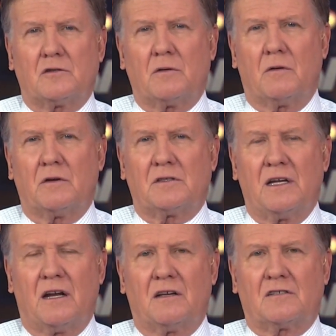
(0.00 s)
Joining us
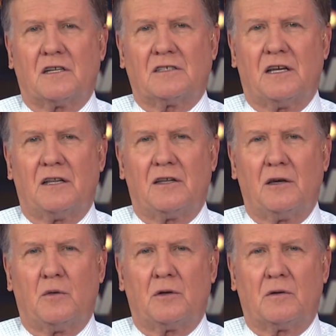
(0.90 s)
now to discuss how the
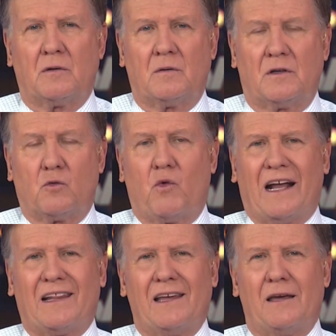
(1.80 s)
deal would
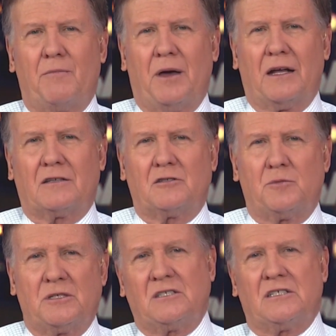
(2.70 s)
directly impact his
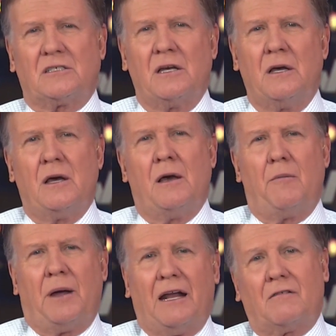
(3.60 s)
business,
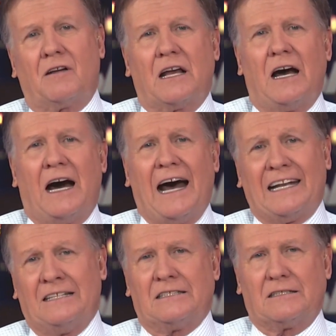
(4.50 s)
Patrick
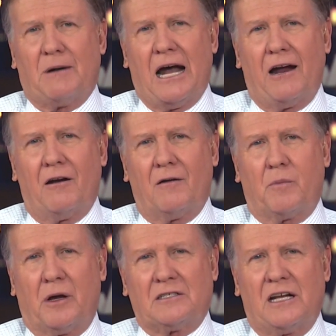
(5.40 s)
Ottensmeyer,
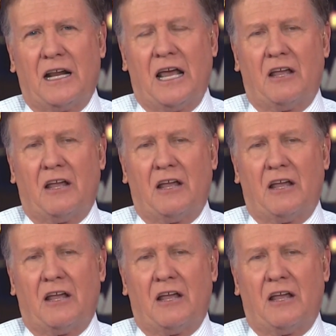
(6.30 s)
President